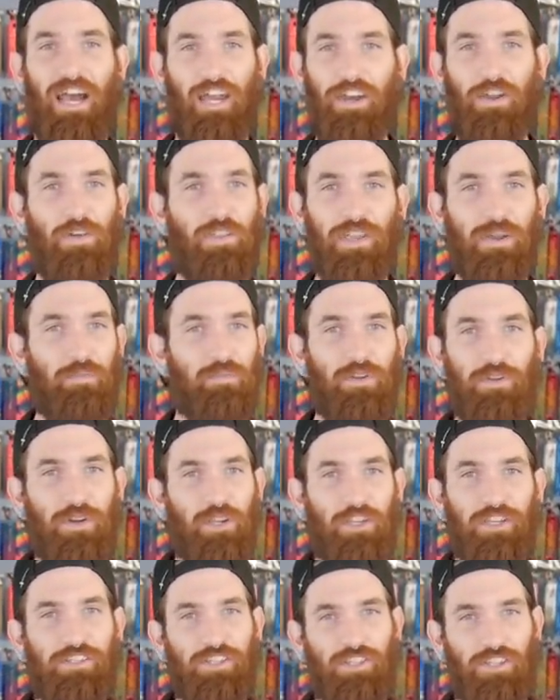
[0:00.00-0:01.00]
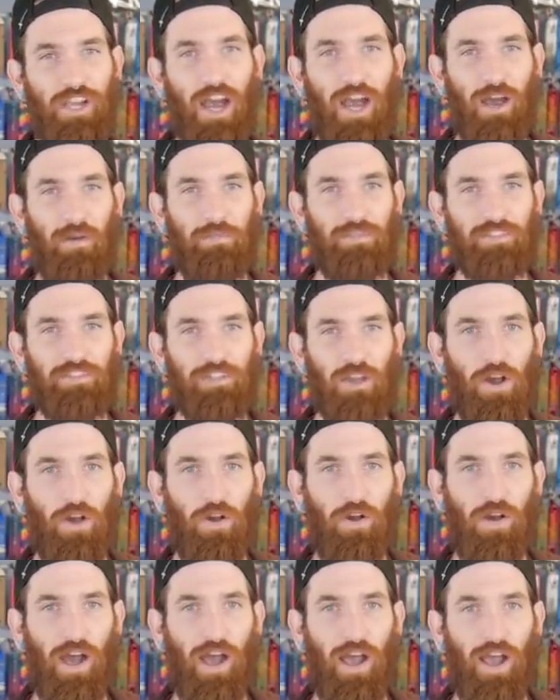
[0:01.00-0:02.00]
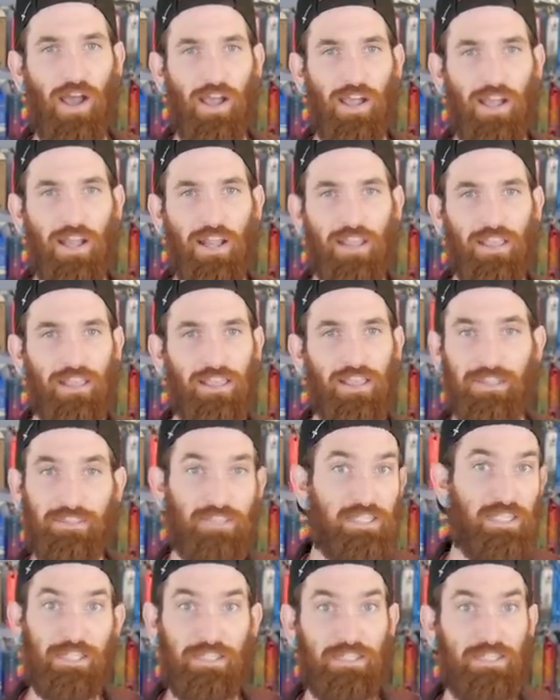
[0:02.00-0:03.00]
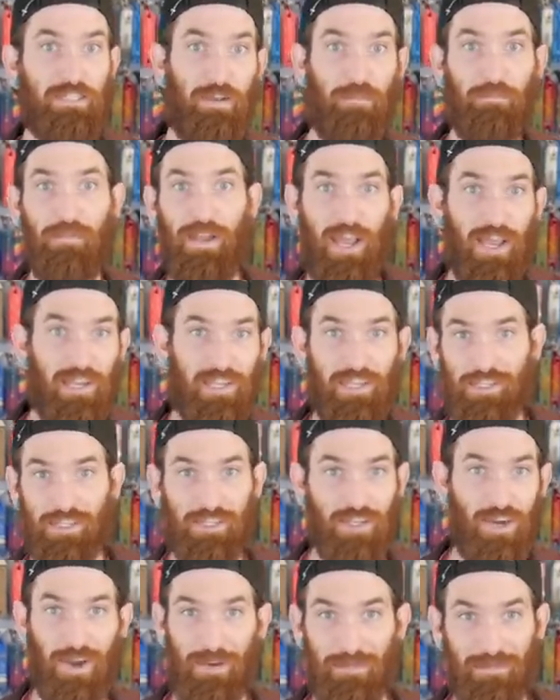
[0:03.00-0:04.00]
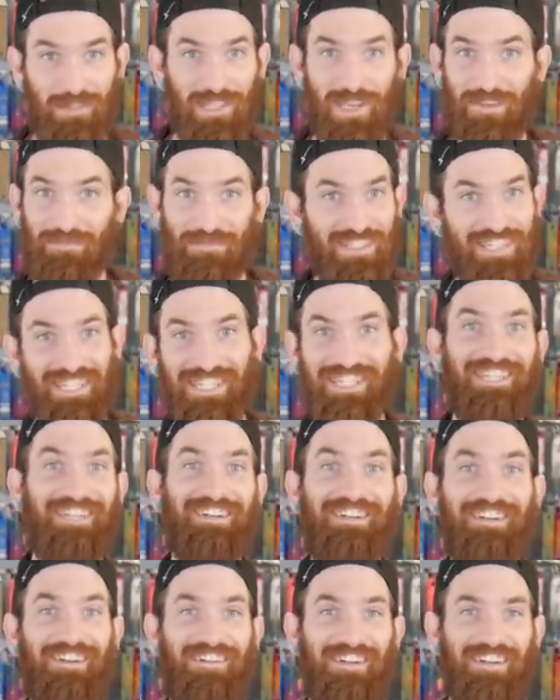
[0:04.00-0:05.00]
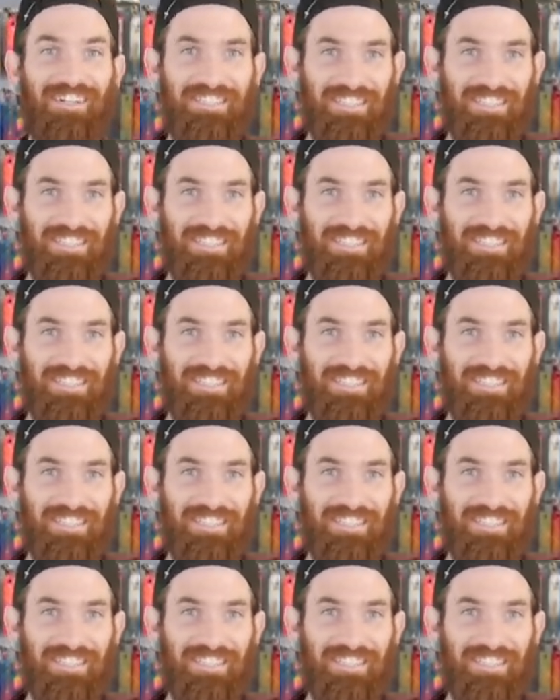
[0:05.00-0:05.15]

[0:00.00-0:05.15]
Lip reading: don't think I'm doing a good job, so let's get some Lucky Charms up in here.